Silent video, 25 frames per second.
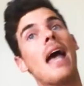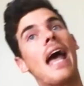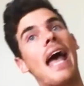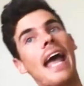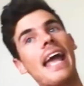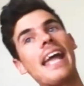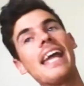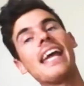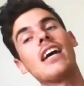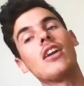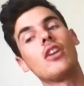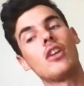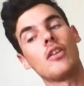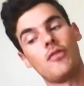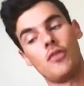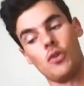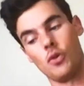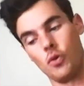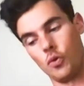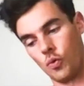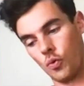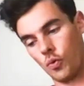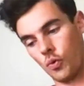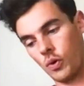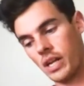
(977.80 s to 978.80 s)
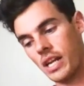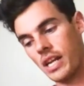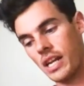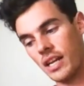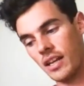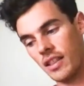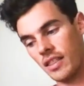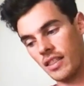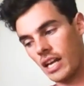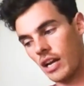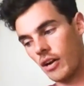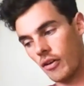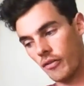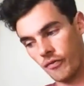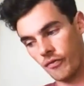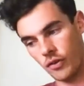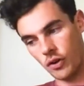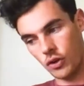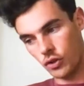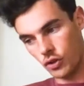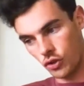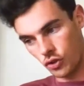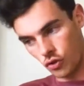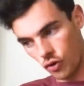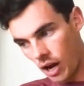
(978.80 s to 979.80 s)
And if you read their
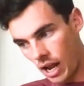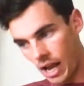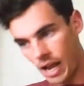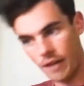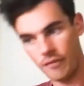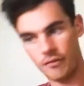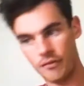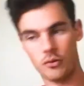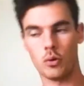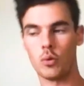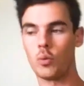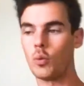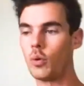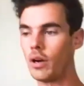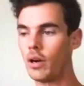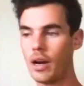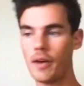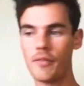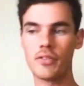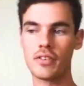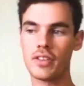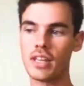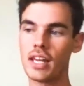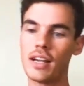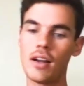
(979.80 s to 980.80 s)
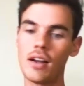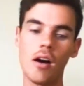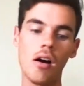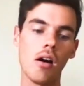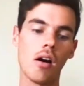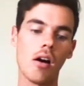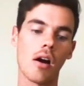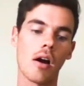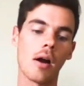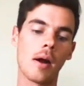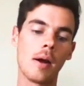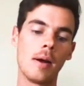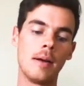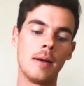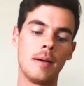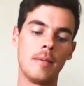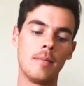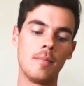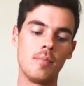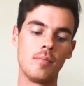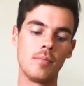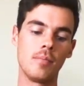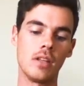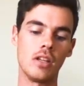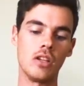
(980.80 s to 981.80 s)
first draft or wherever they are,
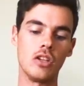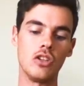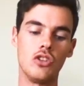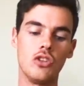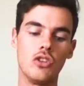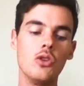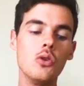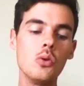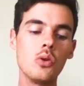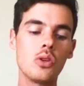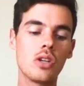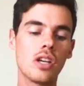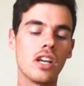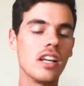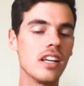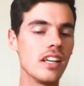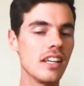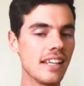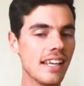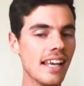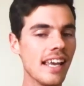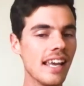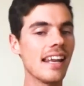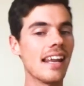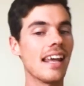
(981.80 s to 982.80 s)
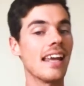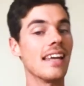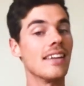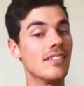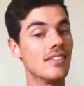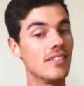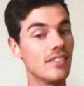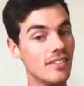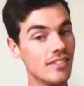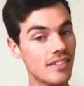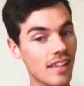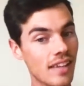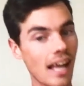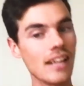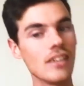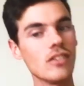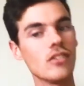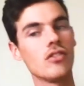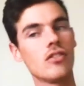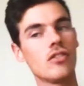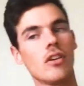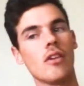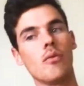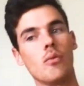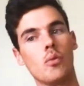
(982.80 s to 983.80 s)
you can get a
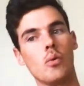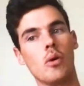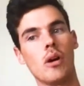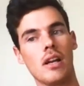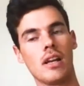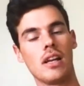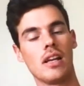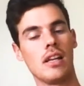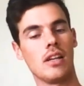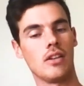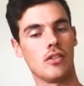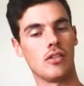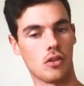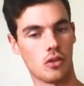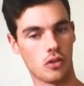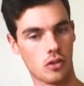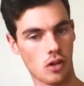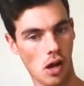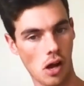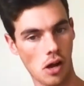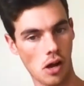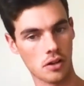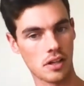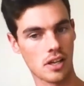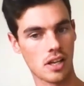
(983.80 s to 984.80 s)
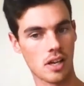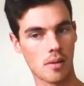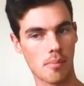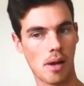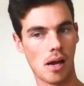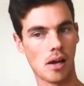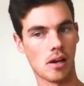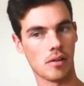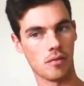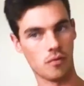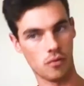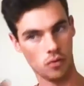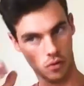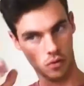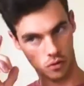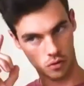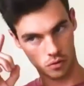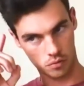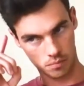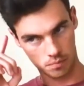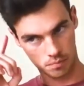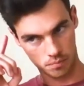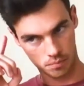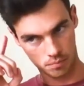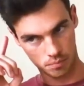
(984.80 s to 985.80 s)
sense of what it is they're talking about if
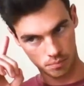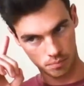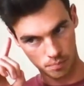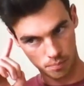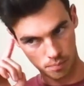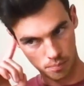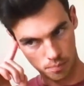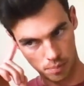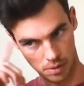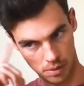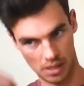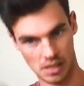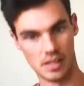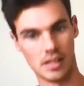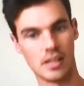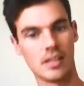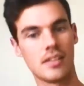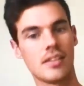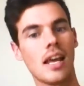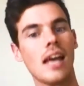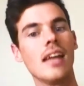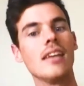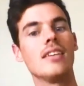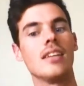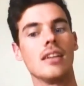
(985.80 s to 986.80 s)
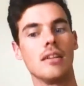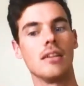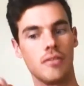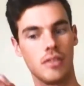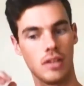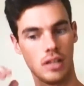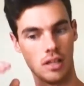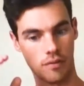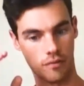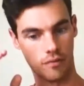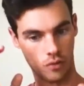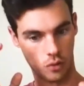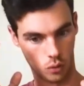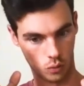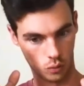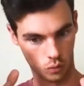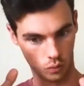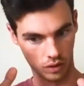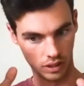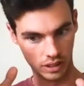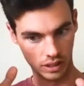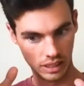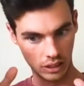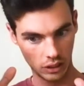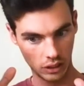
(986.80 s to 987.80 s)
you're being attentive and if you're
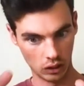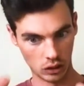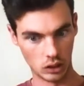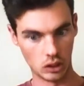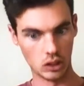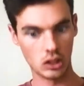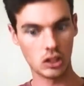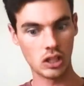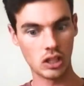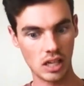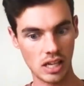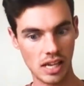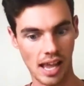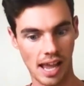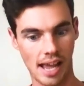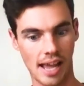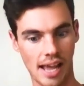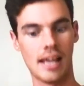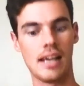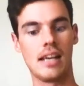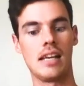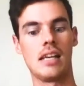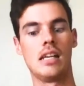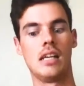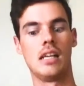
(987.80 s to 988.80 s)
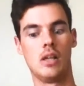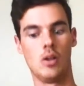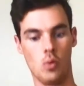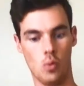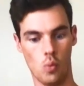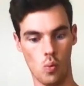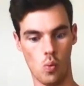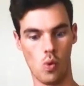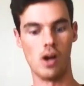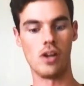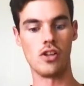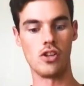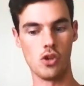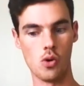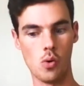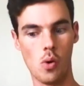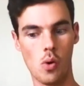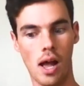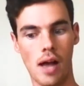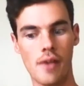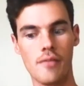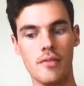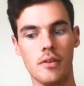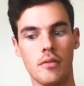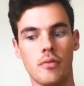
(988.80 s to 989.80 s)
really looking at what you
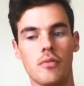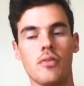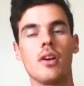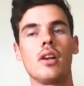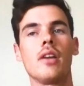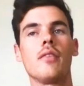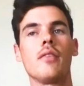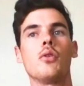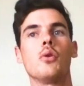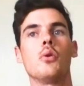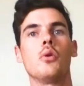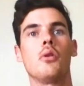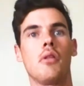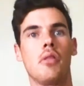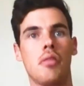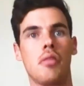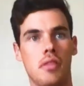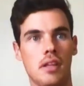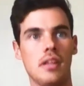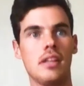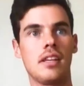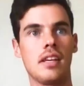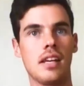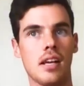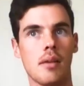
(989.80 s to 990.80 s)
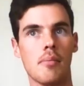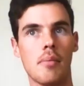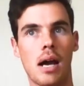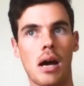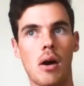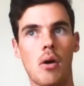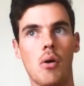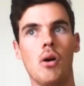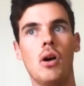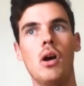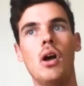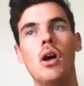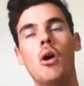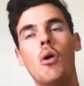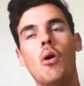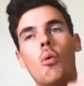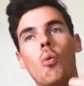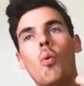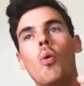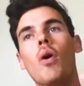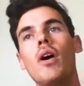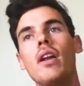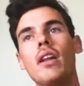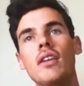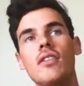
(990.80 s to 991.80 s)
have in front of you and thinking about
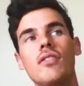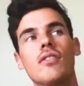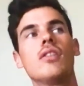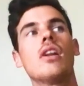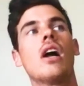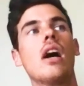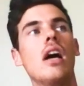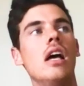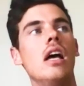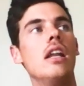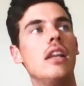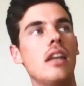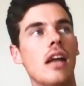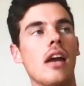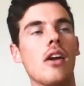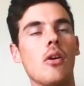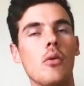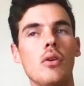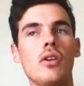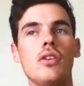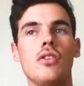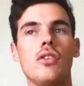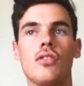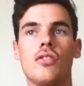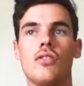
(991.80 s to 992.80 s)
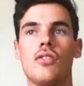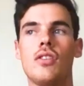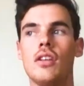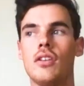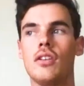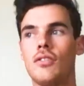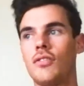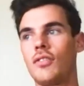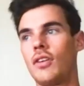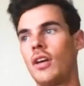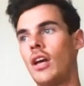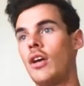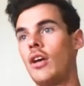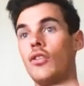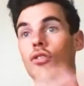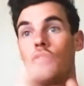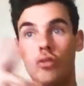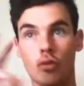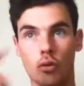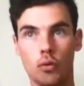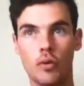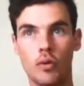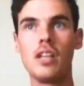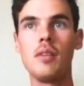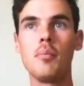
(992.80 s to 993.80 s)
what is not only just this
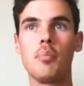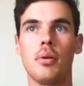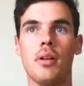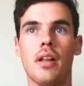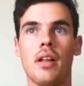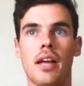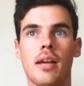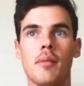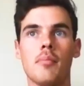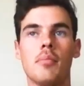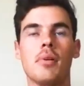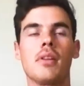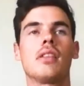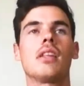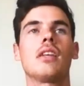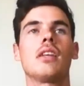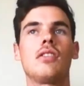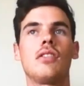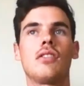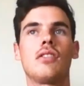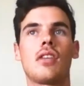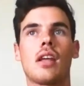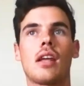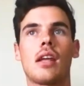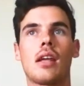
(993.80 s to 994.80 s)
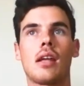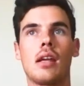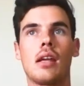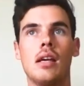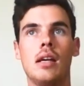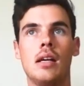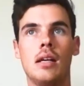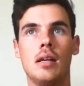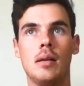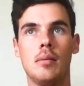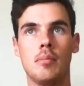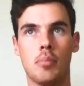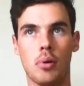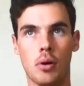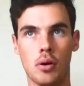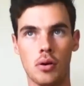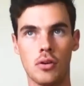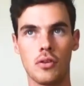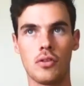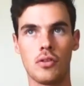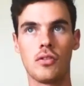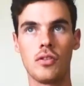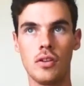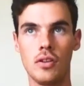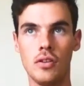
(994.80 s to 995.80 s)
screenplay, but this is a
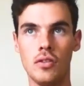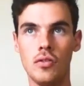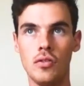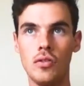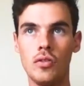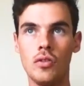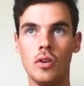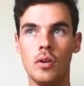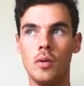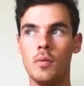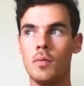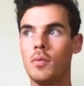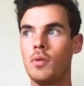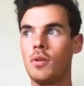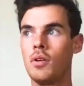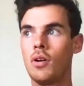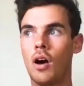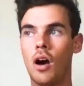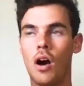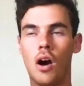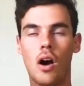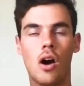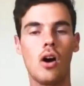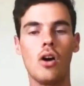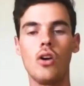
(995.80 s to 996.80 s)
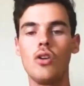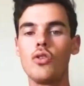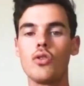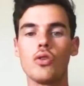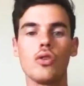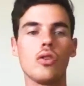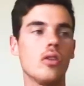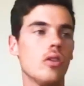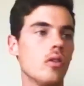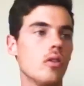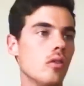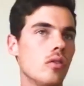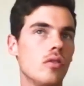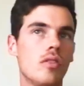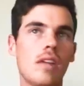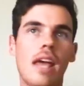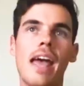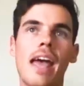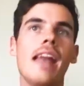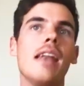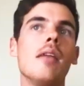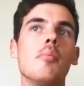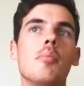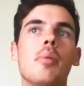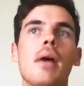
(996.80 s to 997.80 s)
person's
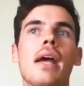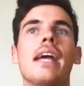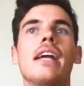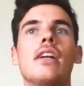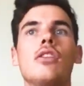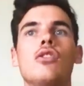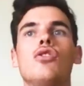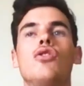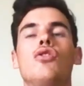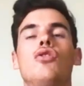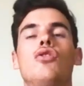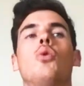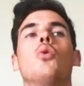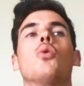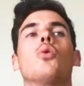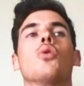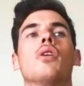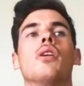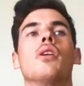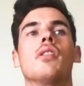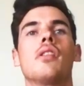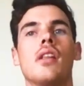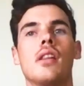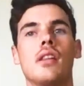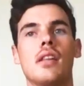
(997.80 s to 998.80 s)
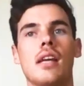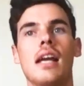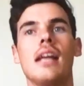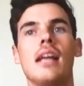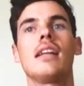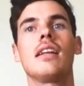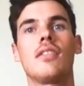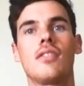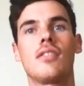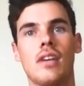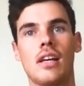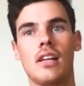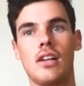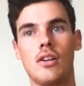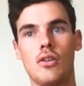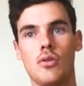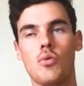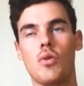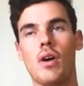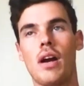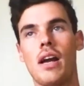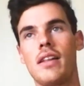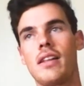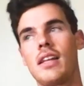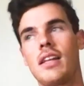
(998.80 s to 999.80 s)
110-page story that they decided to
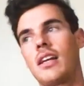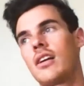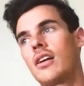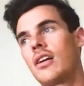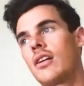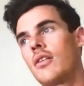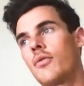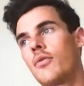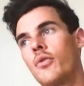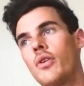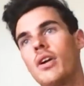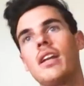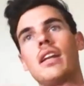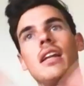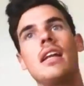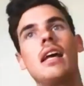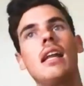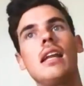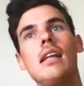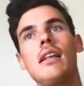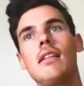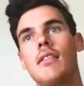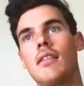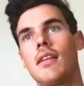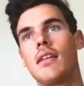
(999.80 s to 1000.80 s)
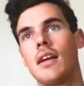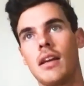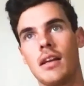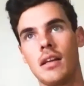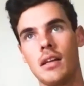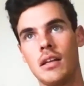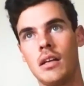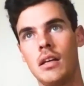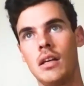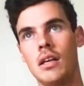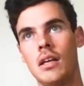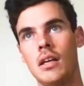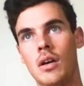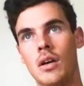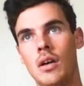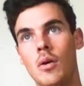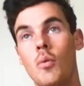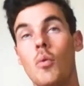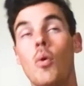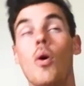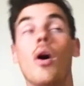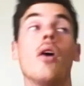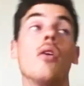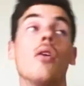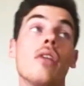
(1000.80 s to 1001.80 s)
write. They could have written anything.
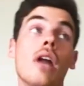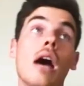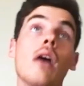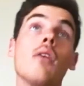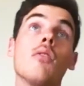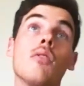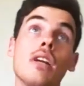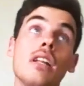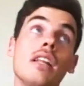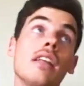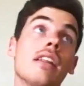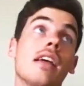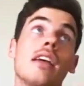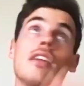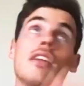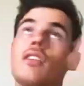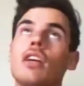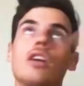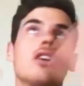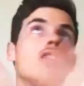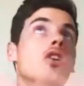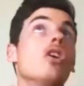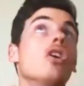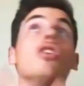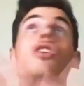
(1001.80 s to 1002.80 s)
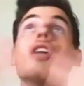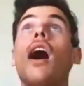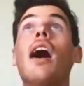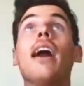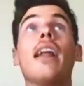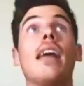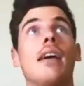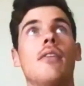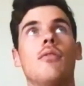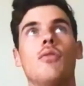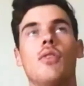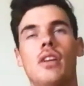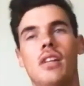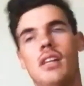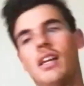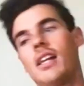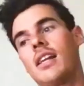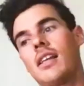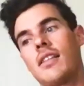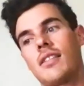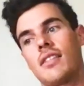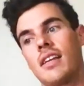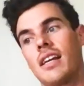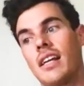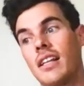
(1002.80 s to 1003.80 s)
Well, not really. They could not have written
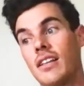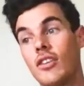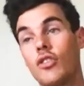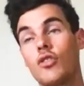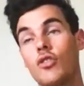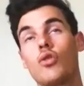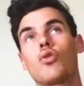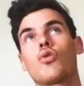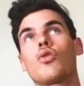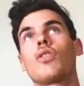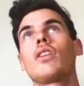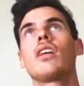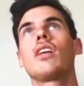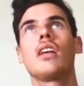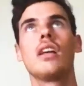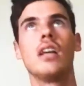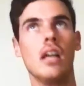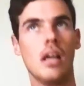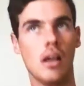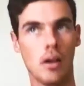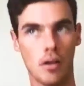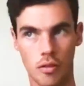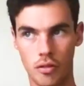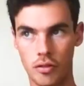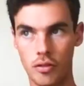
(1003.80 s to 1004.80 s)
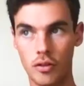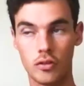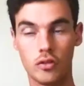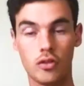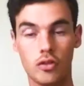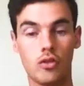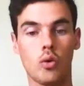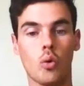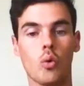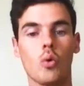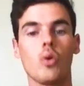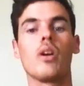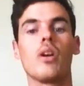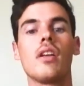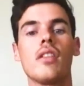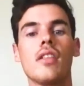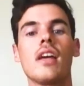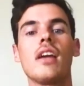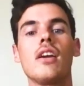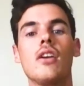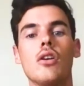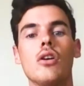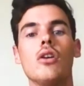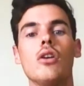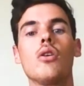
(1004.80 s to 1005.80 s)
anything. This is really the story they
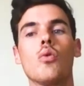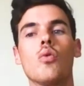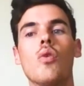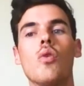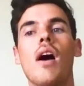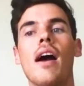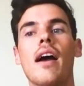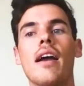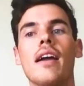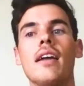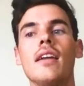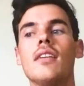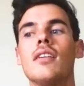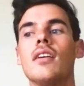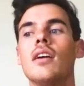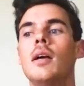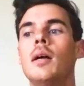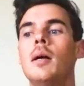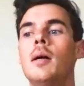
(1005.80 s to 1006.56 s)
could write.